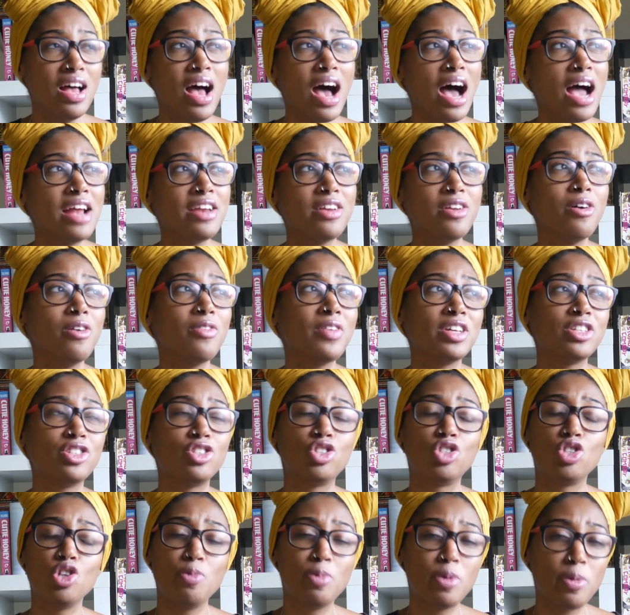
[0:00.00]
I know that's
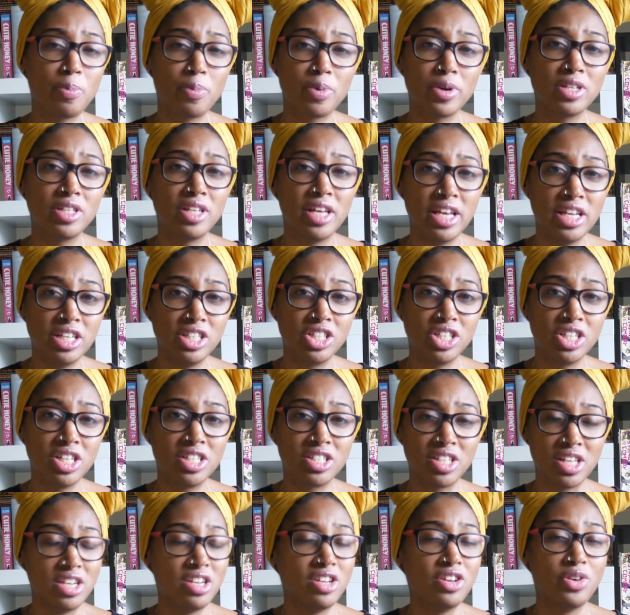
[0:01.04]
super
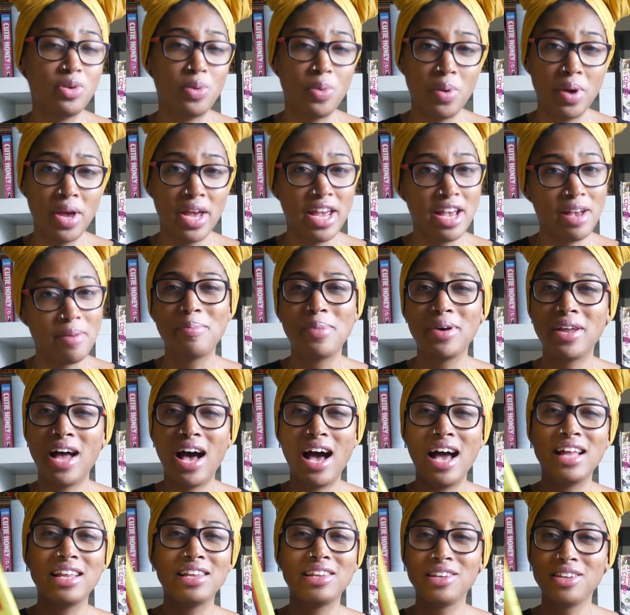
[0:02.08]
pretentious and annoying, but
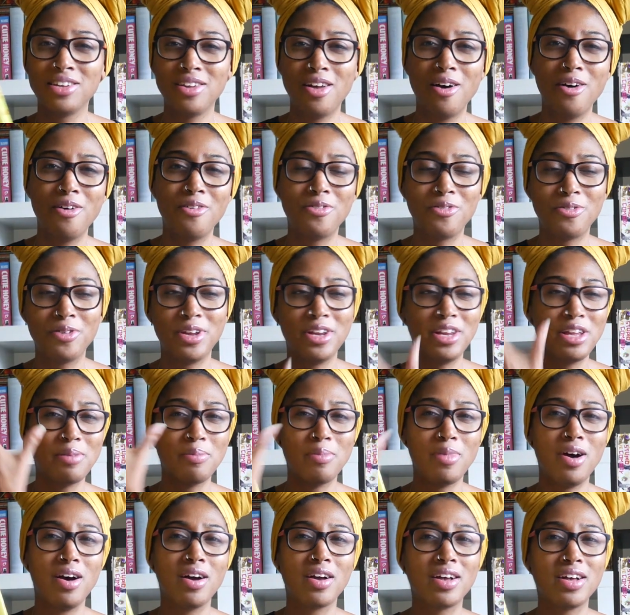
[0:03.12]
I love reading
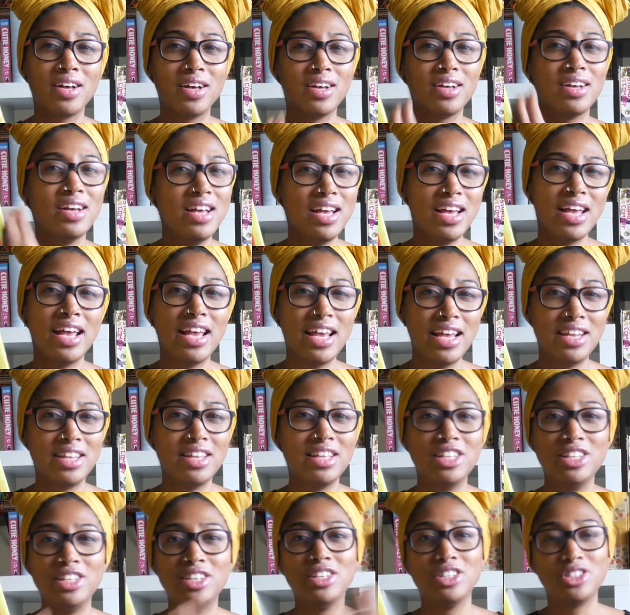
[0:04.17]
manga in
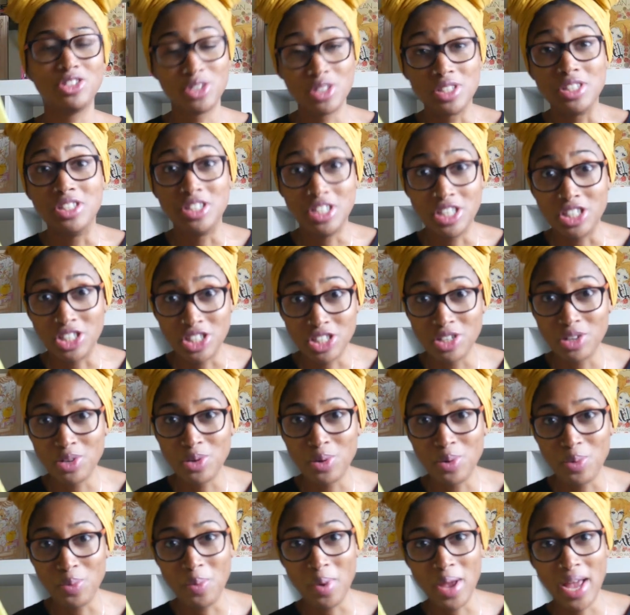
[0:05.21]
the
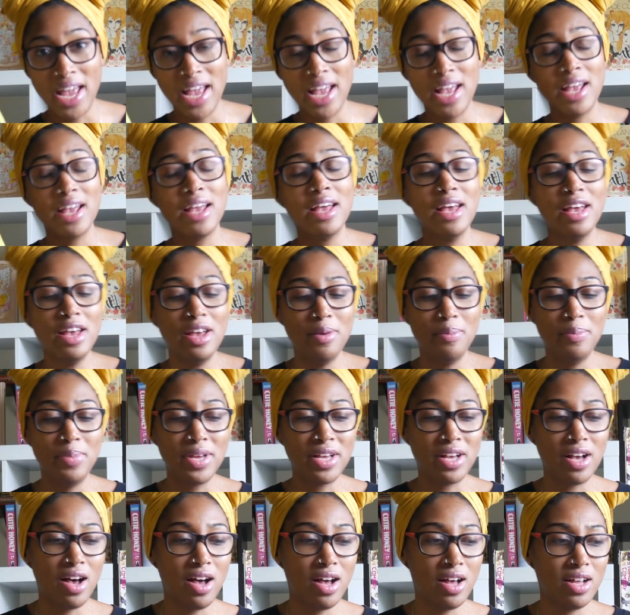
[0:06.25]
traditional way
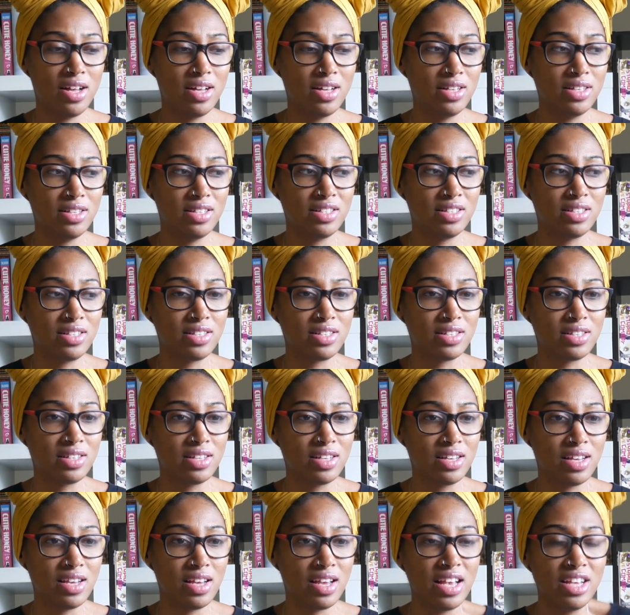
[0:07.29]
because
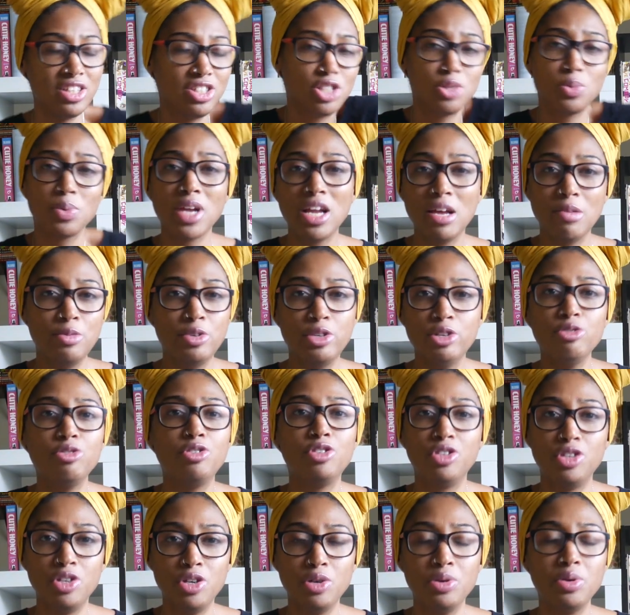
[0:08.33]
it's just what I'm
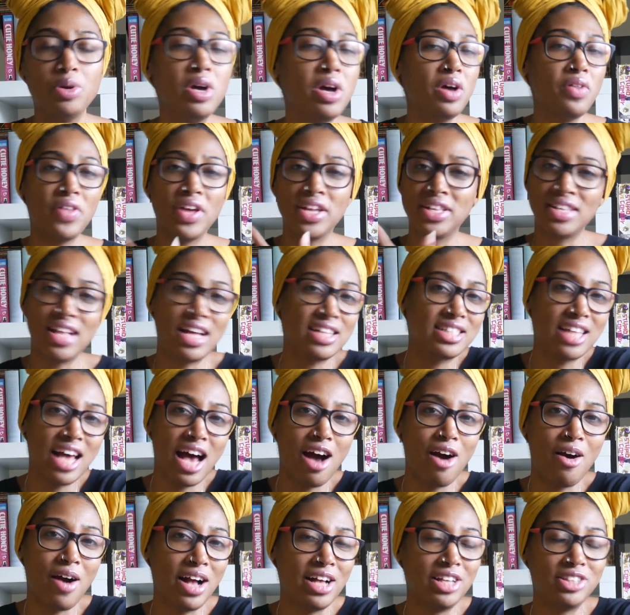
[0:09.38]
used to. That's
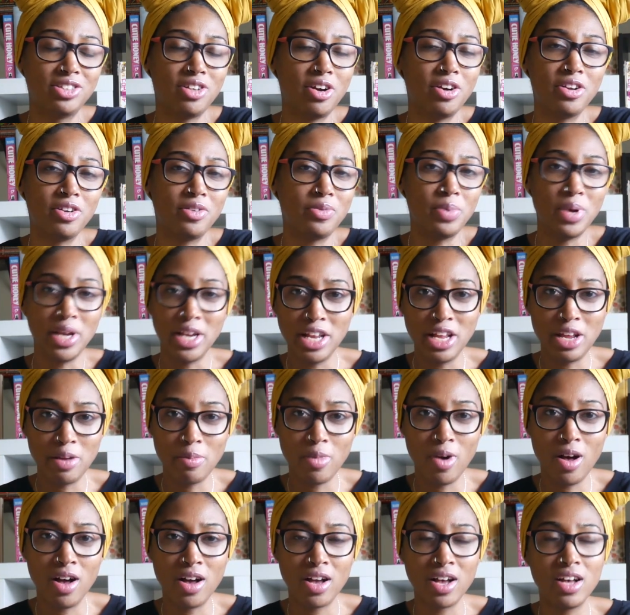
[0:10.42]
how I started reading
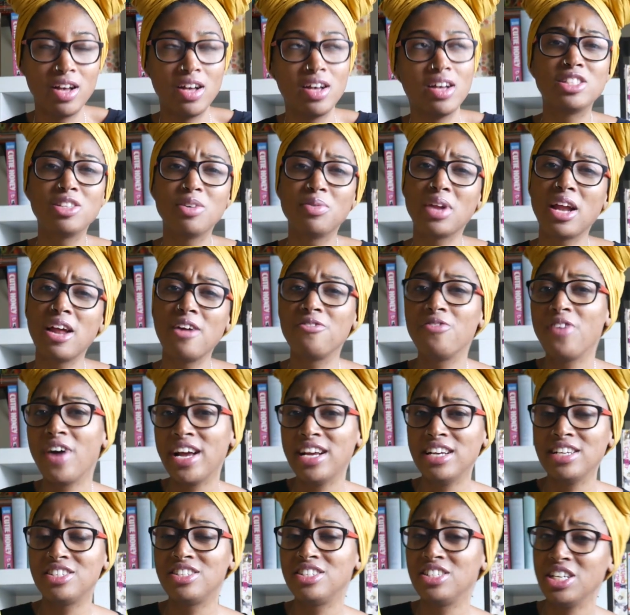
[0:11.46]
manga. So when I
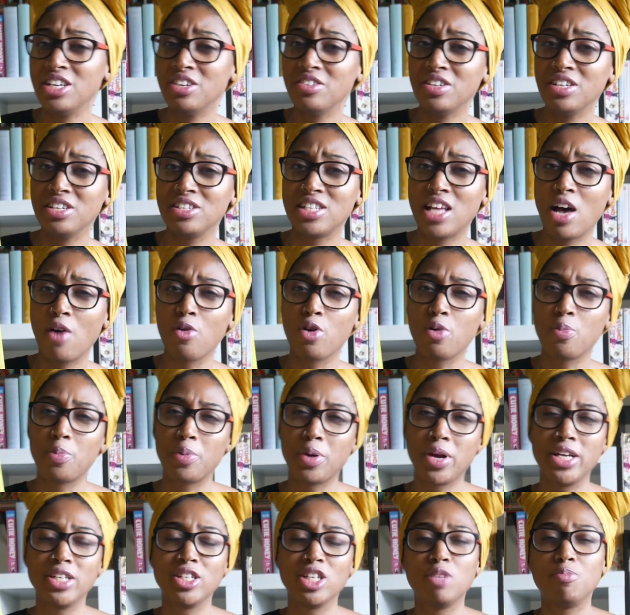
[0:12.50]
find series that were
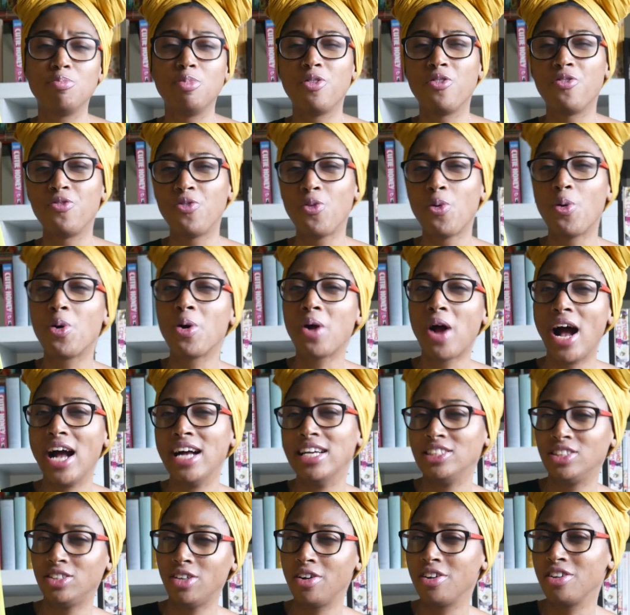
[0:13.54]
printed before I
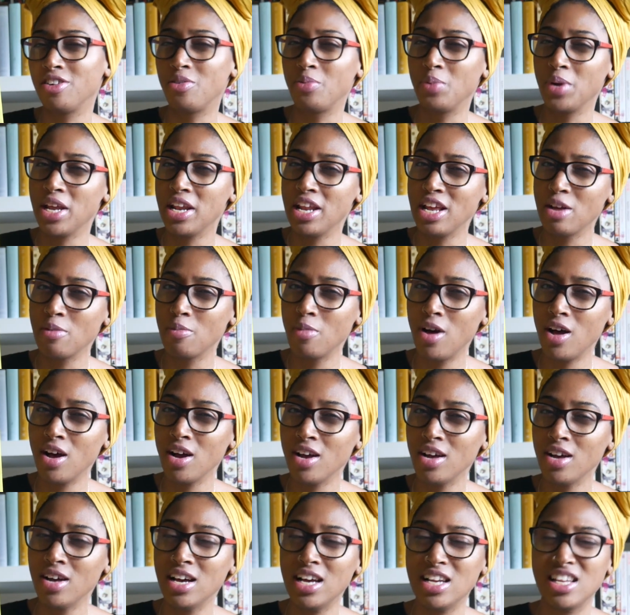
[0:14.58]
started reading
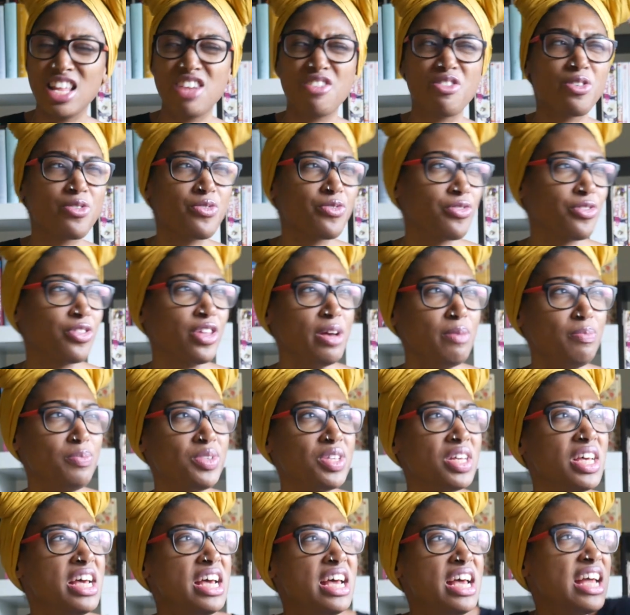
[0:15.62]
manga and they were
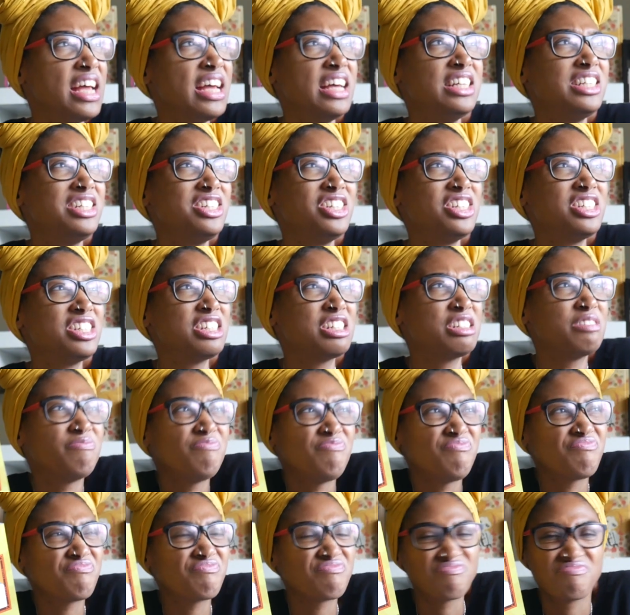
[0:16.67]
flipped, it's just,
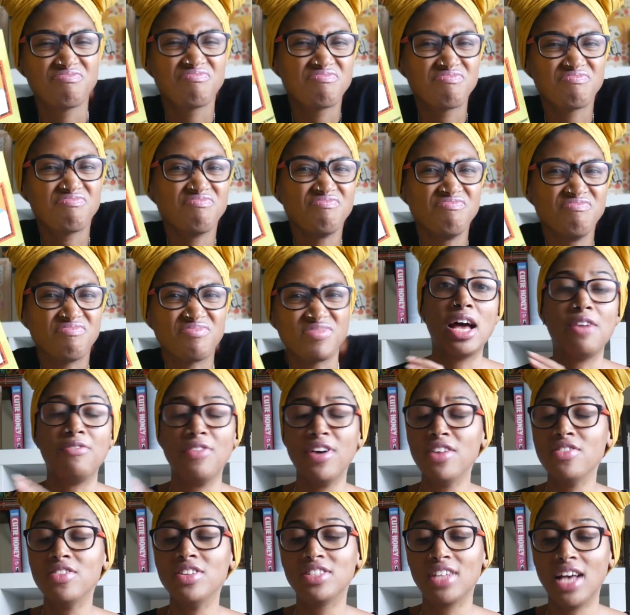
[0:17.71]
I
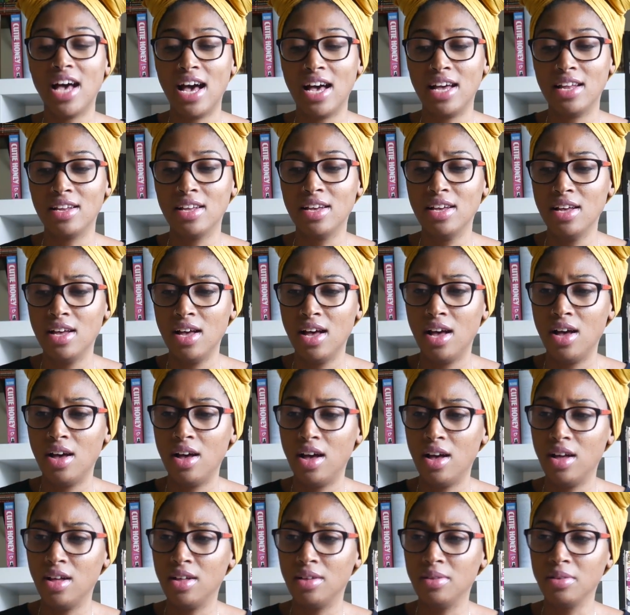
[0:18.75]
found this at
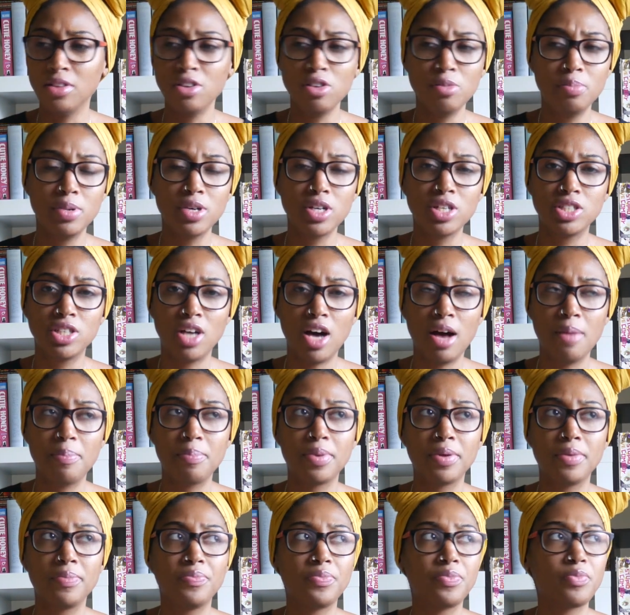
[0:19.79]
a little bookshop
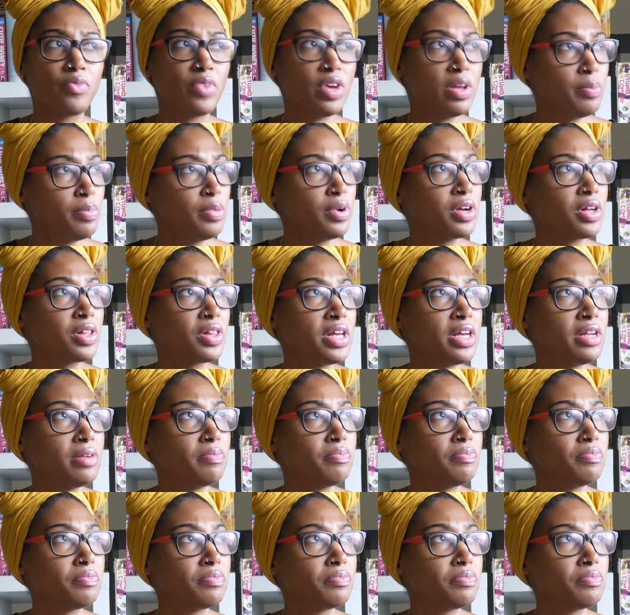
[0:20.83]
in Brooklyn.